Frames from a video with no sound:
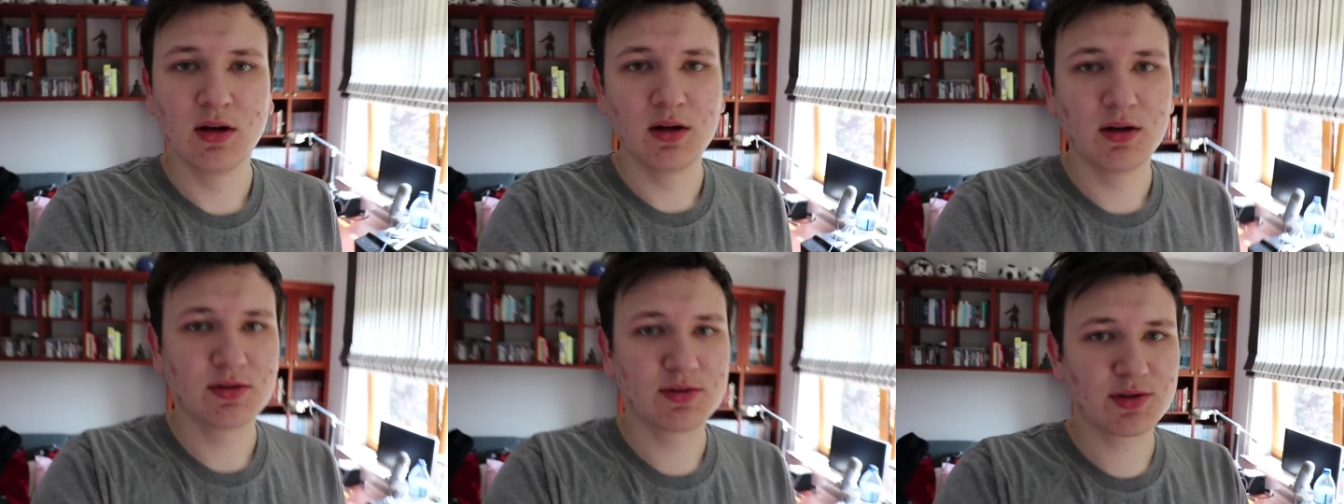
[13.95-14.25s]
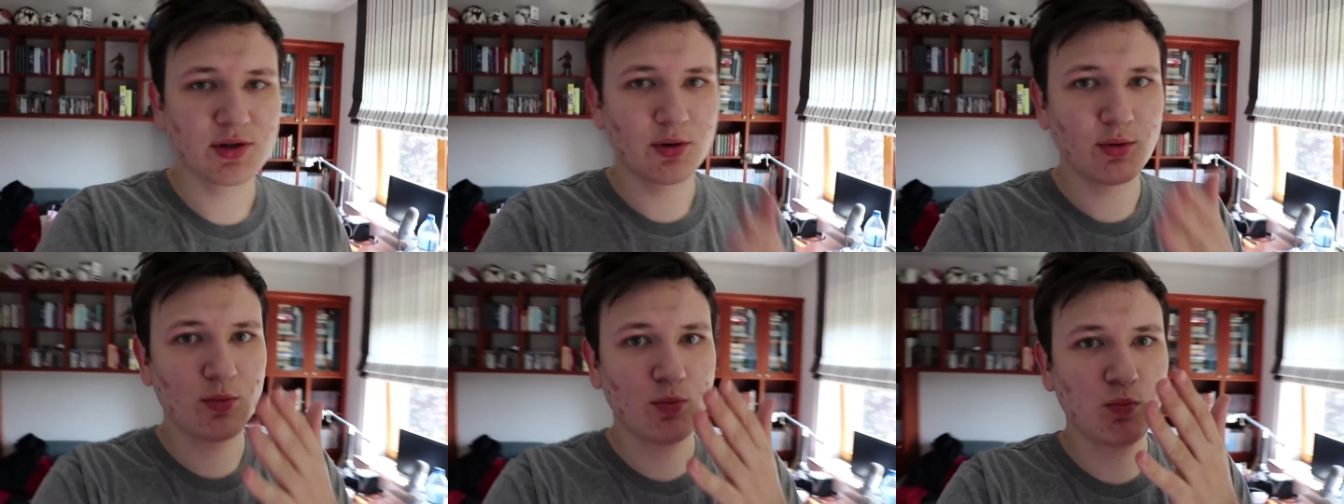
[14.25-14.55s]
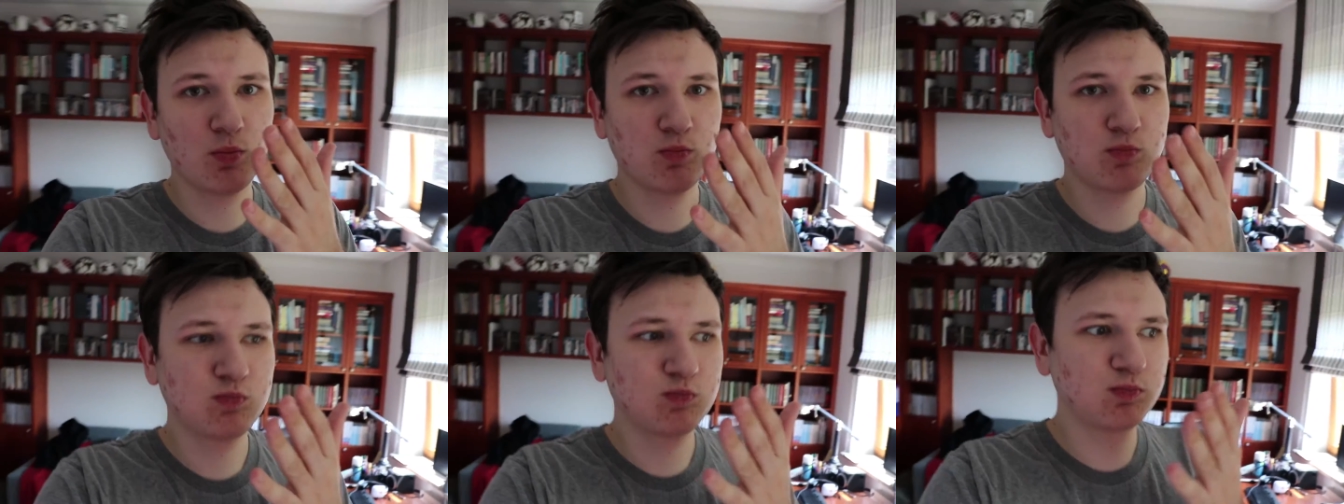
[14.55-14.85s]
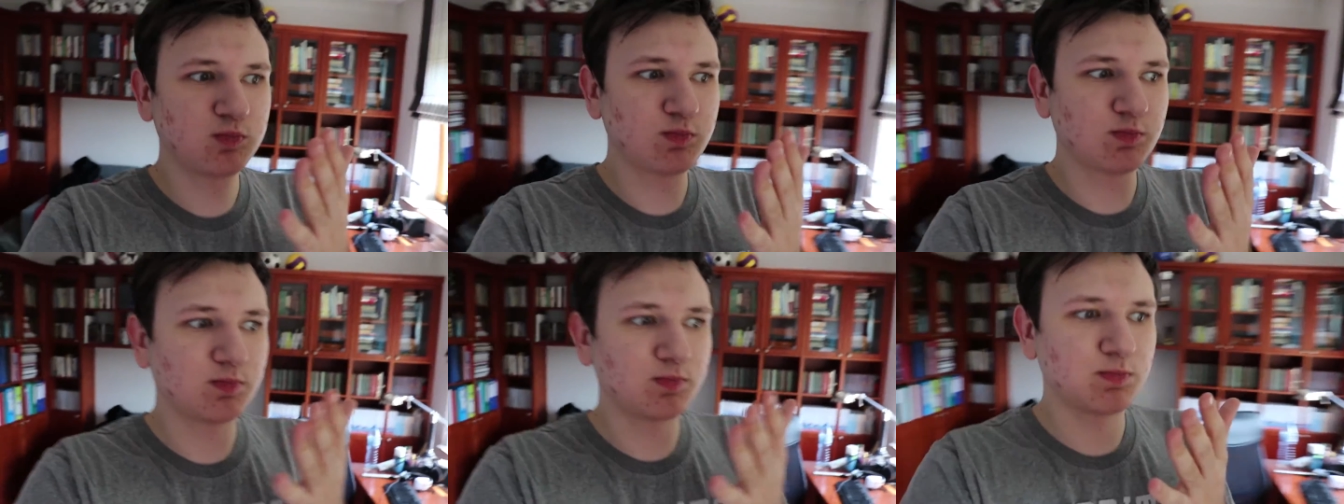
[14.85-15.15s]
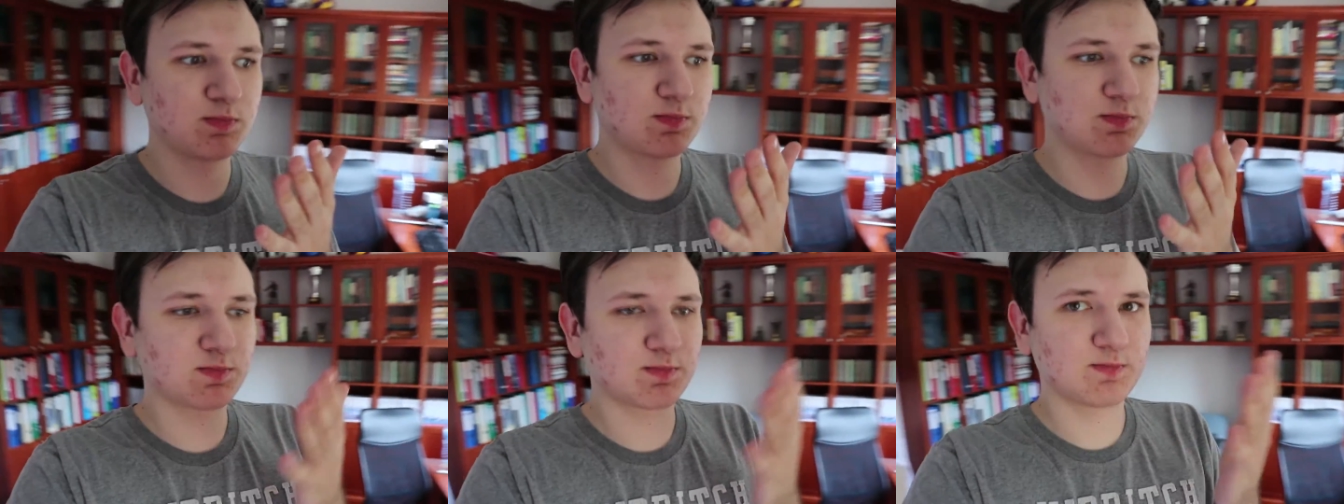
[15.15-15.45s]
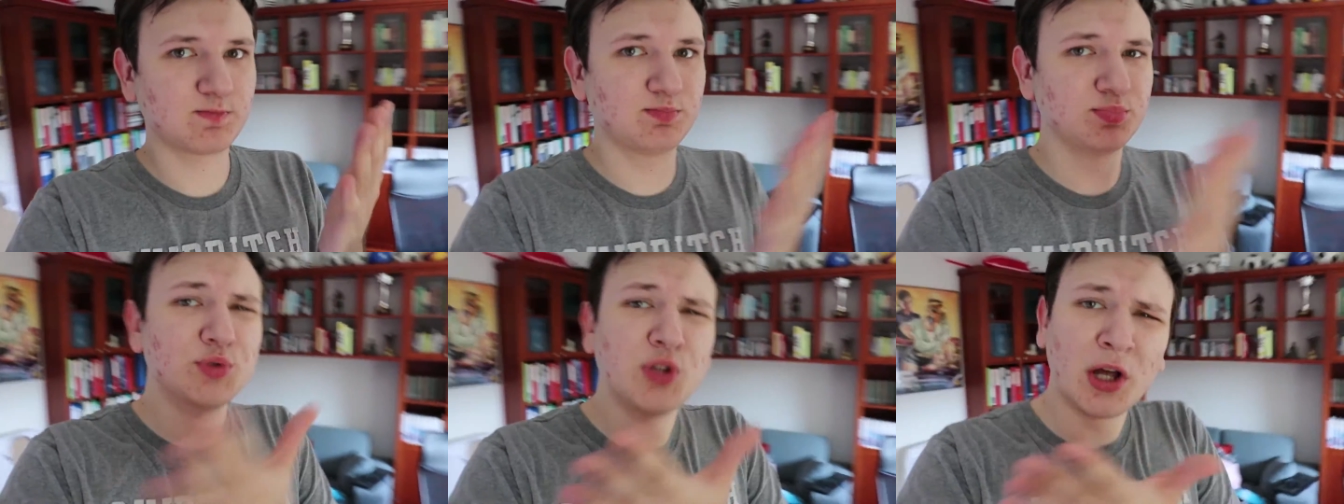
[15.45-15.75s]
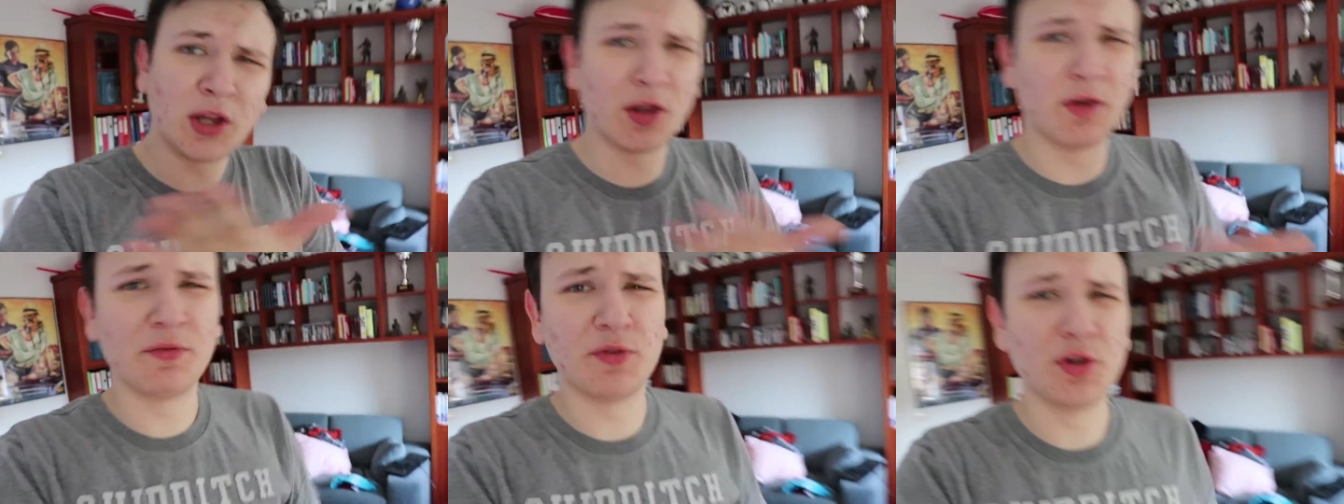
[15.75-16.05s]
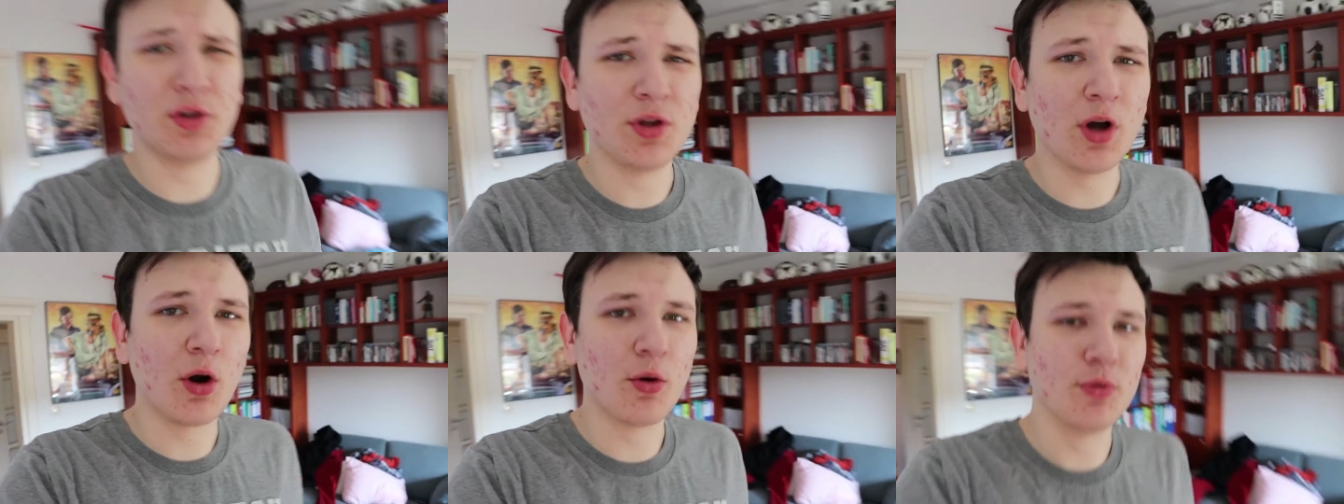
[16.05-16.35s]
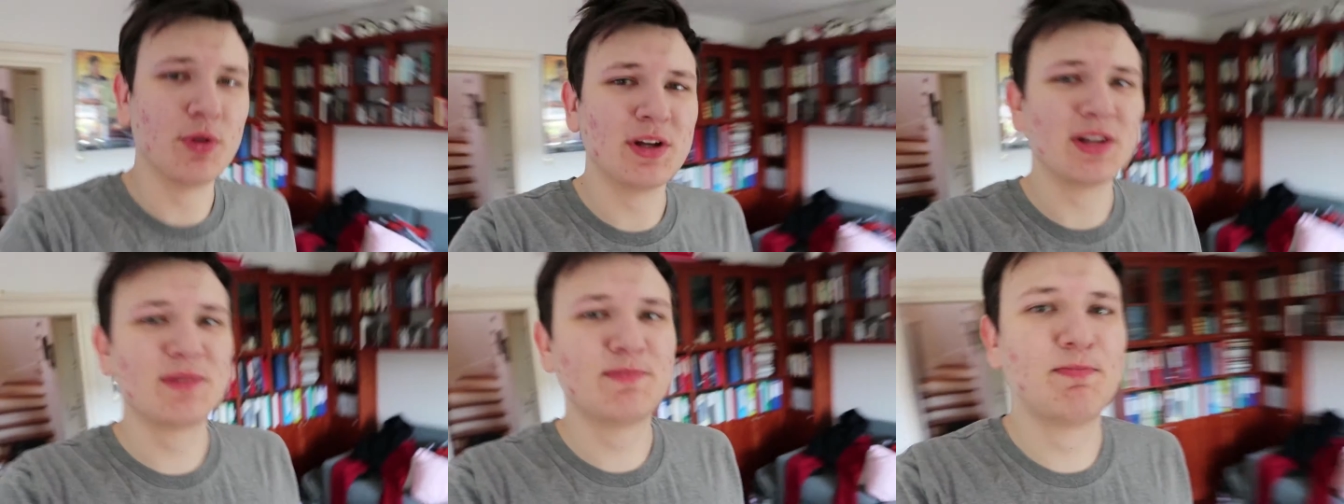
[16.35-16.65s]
So, none of you know this,